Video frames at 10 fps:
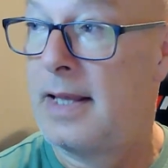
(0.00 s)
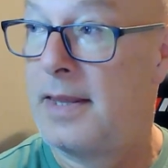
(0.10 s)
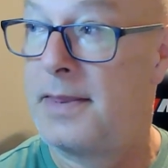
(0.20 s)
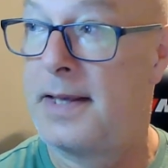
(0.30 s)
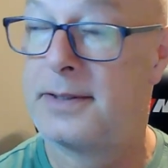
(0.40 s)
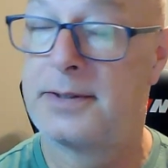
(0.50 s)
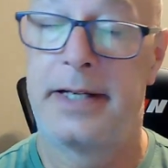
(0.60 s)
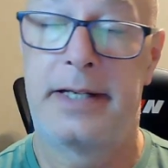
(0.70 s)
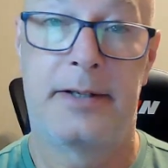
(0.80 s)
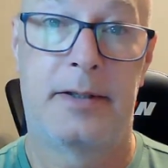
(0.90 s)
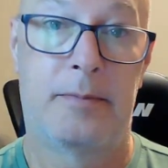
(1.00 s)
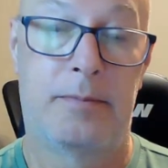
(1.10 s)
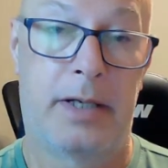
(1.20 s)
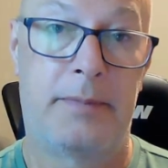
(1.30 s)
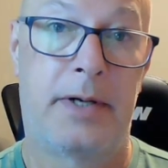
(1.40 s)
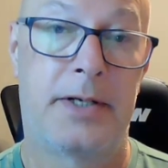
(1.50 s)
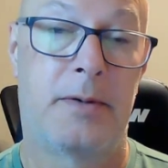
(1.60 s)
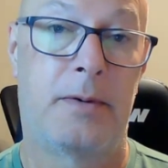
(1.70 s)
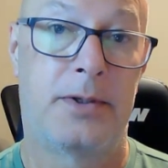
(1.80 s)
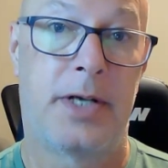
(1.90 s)
Things like your blood
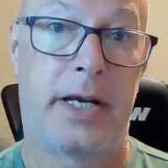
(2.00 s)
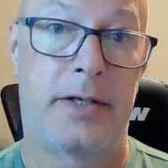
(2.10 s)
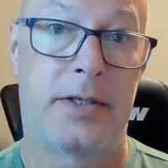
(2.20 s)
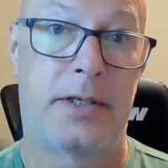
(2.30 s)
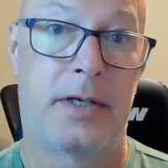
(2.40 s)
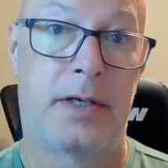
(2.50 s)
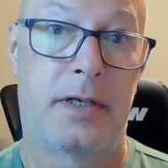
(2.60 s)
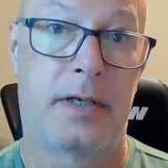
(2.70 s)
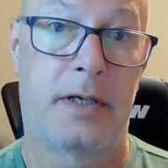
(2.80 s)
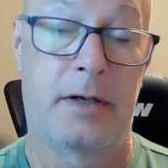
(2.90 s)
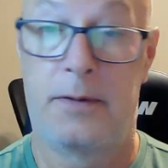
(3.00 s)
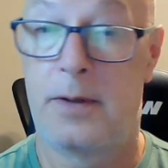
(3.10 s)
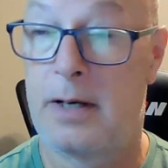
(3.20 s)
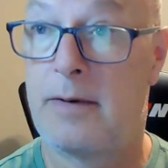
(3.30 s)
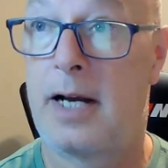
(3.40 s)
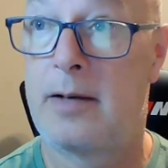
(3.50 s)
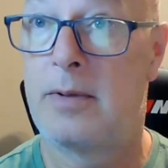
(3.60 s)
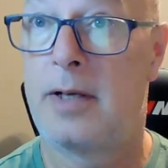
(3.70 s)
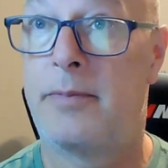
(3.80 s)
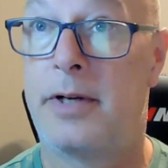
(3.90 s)
pressure will change. If you have high
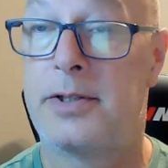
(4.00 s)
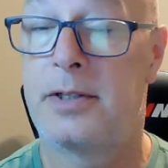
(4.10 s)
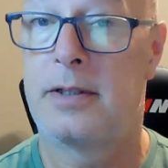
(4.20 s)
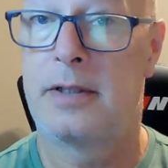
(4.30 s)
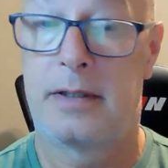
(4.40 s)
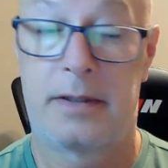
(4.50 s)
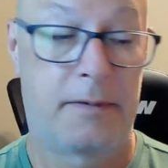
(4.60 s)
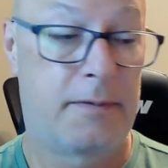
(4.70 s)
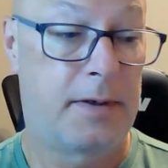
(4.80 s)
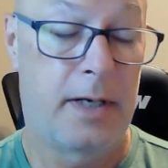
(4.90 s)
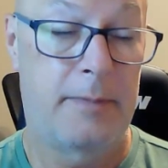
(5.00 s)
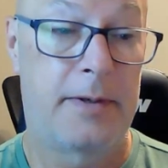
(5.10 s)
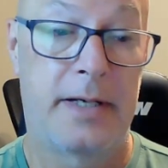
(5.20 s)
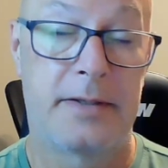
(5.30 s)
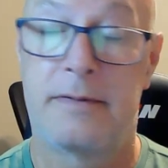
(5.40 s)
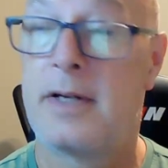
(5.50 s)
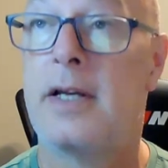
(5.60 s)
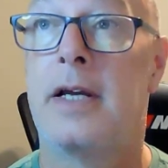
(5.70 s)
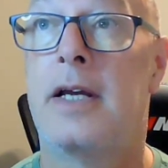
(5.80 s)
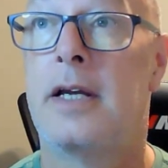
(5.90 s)
blood pressure, if you're hypertensive,
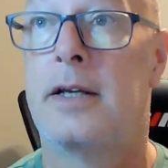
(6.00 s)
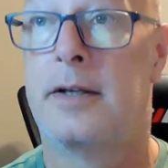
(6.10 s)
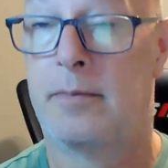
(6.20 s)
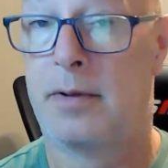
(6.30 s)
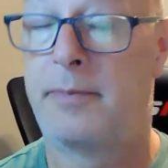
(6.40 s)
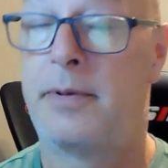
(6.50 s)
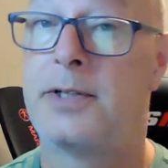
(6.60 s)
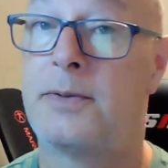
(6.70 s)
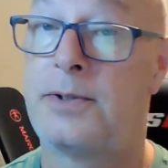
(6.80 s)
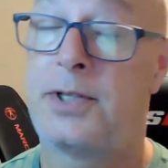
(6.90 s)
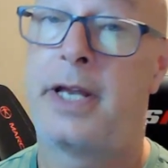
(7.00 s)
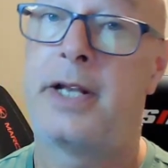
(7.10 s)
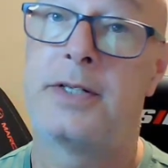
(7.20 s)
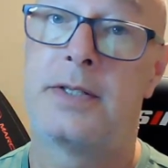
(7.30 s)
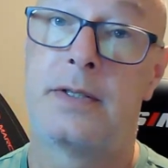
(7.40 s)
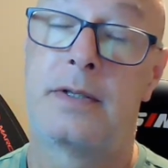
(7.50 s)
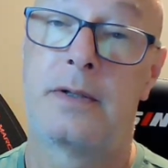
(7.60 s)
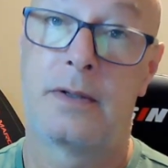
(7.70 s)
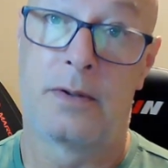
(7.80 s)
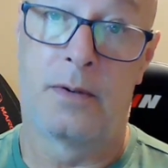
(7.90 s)
your blood pressure will change
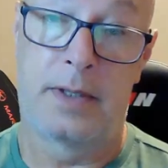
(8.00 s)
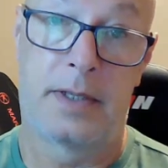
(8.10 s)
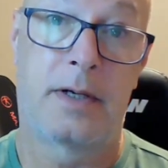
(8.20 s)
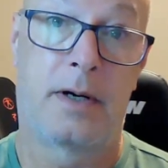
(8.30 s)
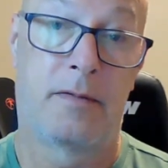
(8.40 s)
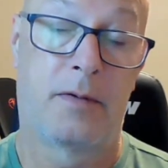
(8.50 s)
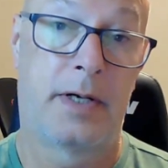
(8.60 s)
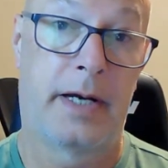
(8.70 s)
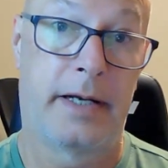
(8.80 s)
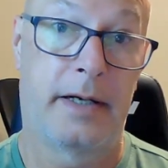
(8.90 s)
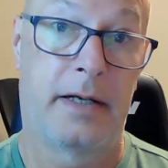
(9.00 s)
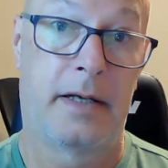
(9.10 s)
going on a carnivore diet.